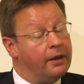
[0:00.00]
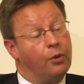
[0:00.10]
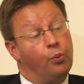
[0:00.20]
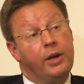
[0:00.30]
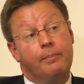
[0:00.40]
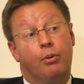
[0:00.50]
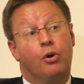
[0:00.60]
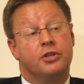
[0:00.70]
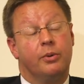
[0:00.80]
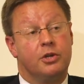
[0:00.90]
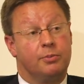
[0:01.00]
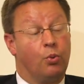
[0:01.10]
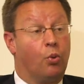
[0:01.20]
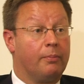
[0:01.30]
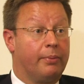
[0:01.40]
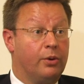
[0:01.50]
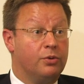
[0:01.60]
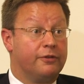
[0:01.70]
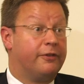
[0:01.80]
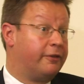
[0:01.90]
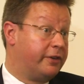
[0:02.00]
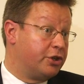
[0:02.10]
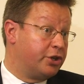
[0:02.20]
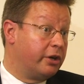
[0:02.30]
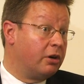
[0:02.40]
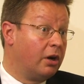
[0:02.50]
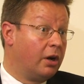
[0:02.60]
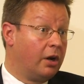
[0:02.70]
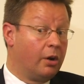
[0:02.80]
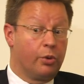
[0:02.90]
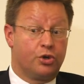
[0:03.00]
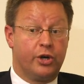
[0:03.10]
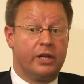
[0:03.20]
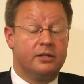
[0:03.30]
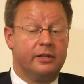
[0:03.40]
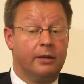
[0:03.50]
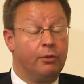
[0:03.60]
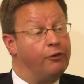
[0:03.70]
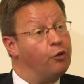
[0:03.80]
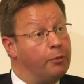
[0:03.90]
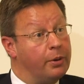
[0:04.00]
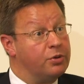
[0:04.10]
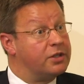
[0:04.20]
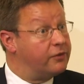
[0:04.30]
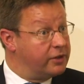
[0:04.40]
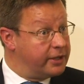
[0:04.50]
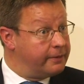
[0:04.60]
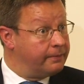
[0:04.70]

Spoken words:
Now, we bought it when it was about £1.50 a share. We're trading today about £4.70.